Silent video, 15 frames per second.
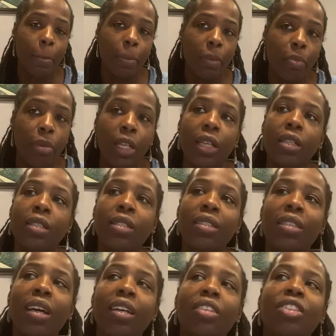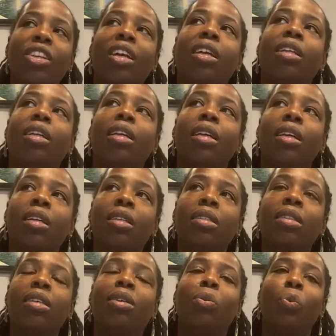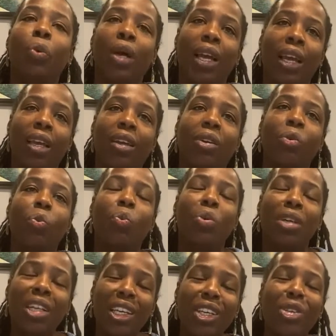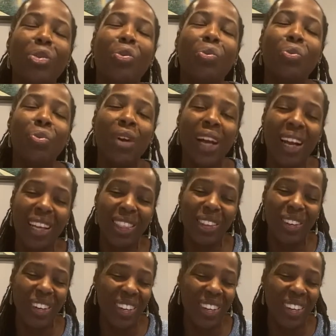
But it's such an easy way. Wouldn't you rather?